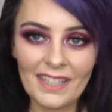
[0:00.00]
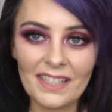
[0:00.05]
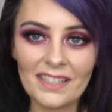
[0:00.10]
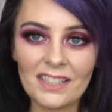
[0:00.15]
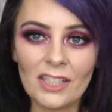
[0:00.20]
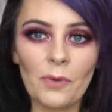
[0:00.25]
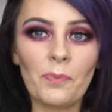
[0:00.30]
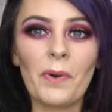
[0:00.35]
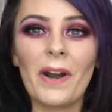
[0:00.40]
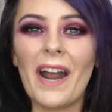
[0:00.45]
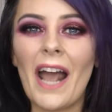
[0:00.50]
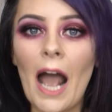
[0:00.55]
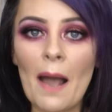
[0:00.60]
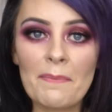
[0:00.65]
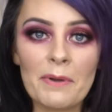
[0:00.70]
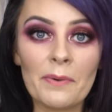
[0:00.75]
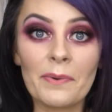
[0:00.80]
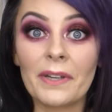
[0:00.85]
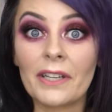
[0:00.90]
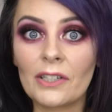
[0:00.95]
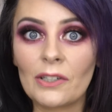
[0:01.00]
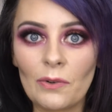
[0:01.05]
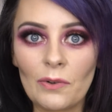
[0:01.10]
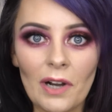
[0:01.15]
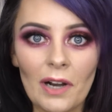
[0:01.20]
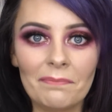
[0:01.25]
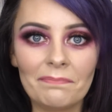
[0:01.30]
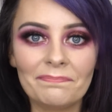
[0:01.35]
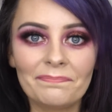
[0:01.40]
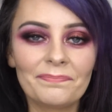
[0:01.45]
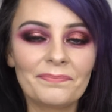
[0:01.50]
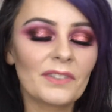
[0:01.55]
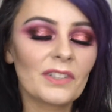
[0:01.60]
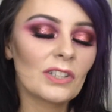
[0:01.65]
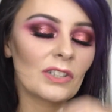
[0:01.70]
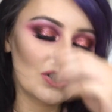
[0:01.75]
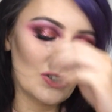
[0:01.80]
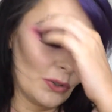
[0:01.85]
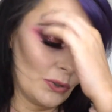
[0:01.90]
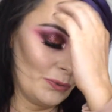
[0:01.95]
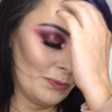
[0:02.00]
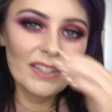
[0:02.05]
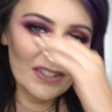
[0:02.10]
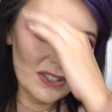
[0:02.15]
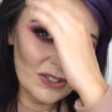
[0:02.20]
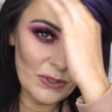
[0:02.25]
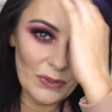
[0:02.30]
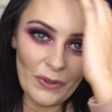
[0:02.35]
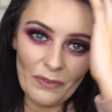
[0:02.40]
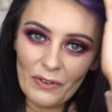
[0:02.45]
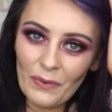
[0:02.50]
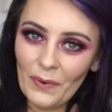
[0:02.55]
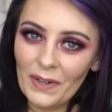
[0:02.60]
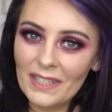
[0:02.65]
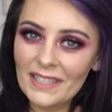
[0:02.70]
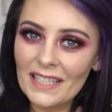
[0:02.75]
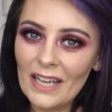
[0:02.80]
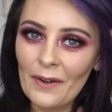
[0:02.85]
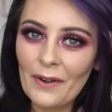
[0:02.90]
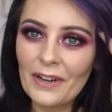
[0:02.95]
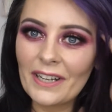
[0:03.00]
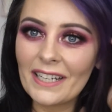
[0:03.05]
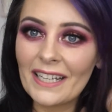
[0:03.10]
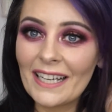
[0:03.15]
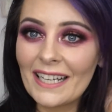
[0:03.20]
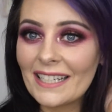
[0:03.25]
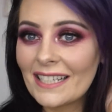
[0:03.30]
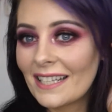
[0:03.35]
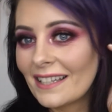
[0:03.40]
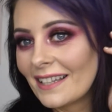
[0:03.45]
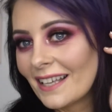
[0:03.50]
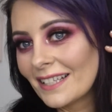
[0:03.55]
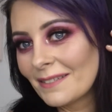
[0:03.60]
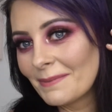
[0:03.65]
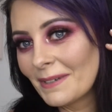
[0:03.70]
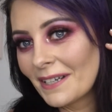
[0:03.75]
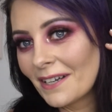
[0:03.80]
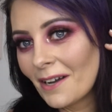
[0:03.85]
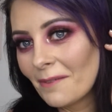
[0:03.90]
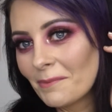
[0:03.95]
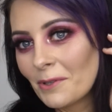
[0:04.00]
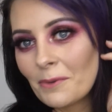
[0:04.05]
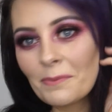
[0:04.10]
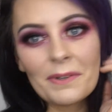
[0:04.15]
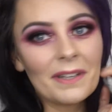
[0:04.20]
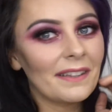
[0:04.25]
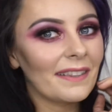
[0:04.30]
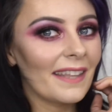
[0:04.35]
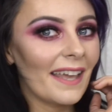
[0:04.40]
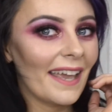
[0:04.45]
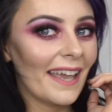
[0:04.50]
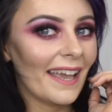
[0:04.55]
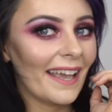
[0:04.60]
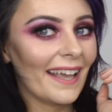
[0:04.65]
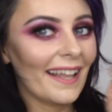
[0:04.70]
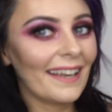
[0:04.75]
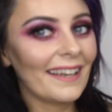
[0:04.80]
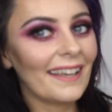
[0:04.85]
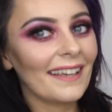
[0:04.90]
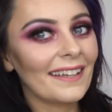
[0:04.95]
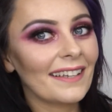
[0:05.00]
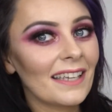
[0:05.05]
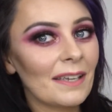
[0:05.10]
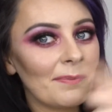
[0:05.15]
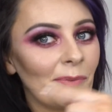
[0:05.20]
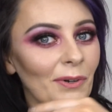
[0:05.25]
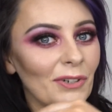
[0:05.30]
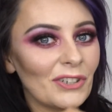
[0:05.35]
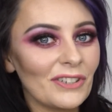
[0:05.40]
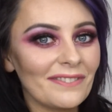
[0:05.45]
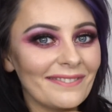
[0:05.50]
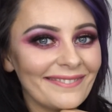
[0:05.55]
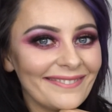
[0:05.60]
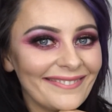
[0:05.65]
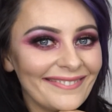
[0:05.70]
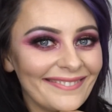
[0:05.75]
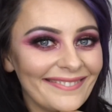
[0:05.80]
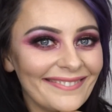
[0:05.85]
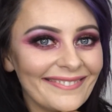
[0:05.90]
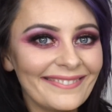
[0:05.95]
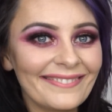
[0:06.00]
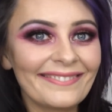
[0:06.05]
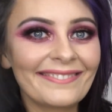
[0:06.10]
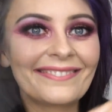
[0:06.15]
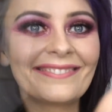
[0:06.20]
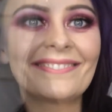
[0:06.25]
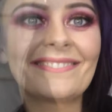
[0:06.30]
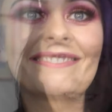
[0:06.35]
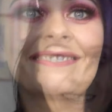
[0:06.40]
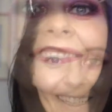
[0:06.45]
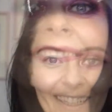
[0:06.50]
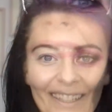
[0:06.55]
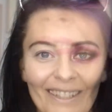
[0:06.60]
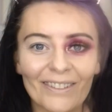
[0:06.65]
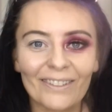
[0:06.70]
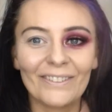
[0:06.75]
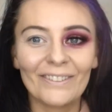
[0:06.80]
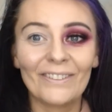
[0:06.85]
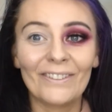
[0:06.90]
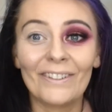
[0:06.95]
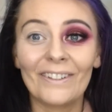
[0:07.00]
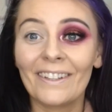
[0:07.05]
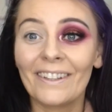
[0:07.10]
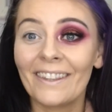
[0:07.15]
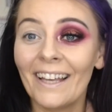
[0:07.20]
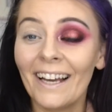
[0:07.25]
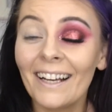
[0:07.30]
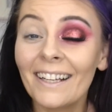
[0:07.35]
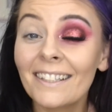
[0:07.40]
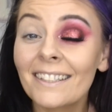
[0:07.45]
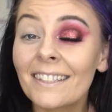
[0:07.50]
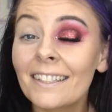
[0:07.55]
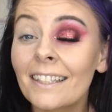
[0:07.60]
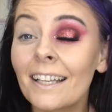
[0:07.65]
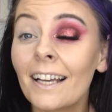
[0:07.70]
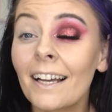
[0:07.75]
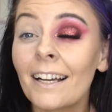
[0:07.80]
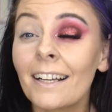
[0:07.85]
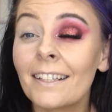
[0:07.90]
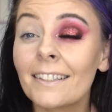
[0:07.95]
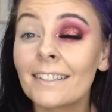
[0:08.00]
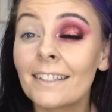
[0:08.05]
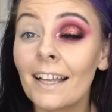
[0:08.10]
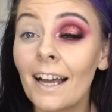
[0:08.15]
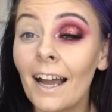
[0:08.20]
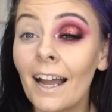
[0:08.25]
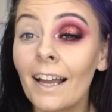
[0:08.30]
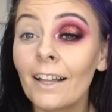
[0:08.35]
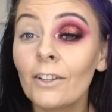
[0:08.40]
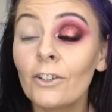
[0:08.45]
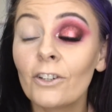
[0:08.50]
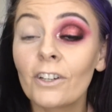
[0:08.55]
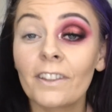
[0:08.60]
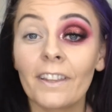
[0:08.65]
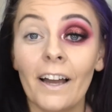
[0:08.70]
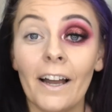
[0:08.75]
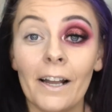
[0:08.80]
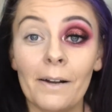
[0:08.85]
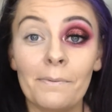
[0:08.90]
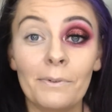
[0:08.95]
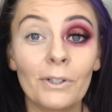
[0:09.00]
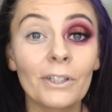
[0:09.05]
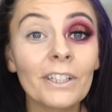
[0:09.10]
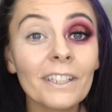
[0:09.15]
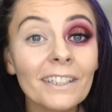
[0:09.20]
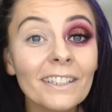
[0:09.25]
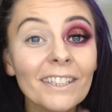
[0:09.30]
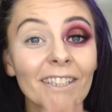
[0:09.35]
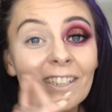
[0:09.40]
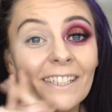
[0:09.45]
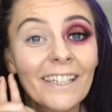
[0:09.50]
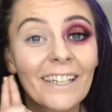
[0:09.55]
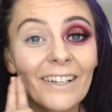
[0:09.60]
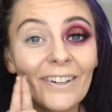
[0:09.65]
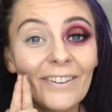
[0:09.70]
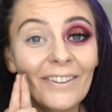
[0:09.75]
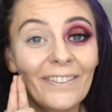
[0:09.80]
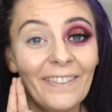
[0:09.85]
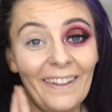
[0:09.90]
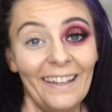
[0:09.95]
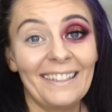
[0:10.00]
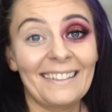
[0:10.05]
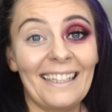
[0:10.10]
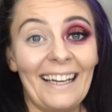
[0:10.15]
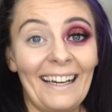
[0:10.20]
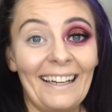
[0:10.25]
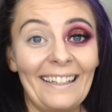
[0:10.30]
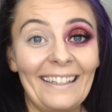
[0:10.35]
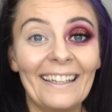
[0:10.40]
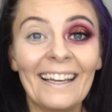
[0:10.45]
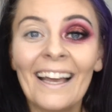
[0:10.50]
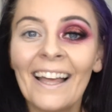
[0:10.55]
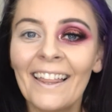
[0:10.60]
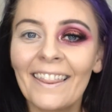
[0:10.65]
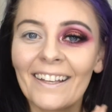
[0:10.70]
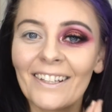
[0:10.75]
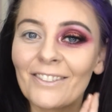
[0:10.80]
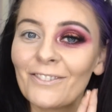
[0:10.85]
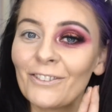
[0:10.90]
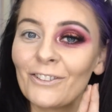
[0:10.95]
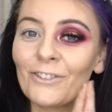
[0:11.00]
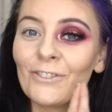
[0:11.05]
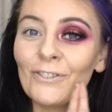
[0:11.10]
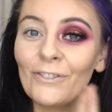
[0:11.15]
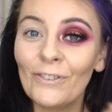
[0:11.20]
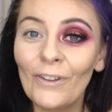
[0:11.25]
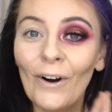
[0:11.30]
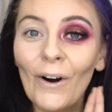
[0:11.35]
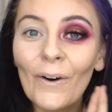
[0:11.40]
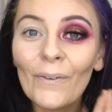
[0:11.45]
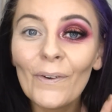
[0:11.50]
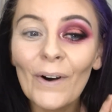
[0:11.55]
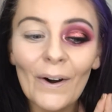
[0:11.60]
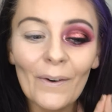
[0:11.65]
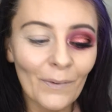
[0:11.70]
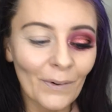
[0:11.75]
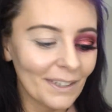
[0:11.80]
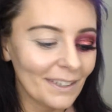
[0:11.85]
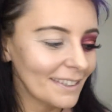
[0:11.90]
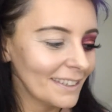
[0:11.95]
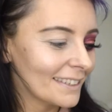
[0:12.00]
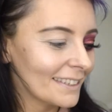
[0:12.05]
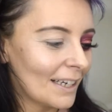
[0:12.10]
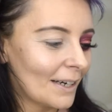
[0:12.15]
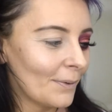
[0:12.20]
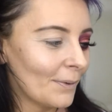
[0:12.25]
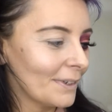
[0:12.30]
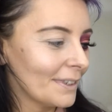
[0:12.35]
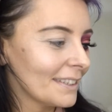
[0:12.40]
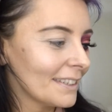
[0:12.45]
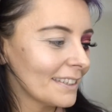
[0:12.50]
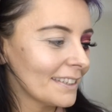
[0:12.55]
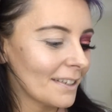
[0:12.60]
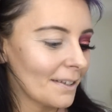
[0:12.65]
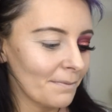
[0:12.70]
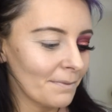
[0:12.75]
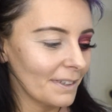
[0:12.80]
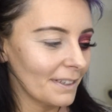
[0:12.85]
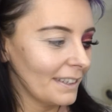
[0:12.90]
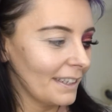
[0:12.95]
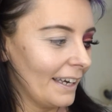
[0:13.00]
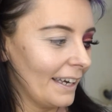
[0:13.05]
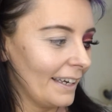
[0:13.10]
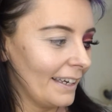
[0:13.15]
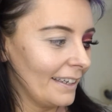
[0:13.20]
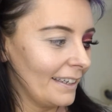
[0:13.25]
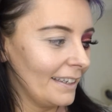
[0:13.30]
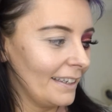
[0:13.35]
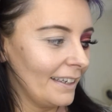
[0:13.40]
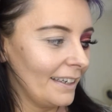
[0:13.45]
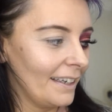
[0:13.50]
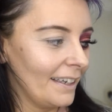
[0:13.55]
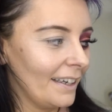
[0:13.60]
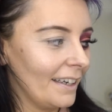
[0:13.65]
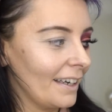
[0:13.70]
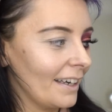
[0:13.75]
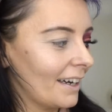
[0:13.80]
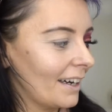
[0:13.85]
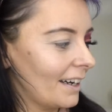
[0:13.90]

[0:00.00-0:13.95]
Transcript: somewhere happy we can all come. So if you want to see how I created this makeup look, then keep watching. Okay, so this is the eye look that I am looking to create on this eye. This was not what I wanted. I wanted something like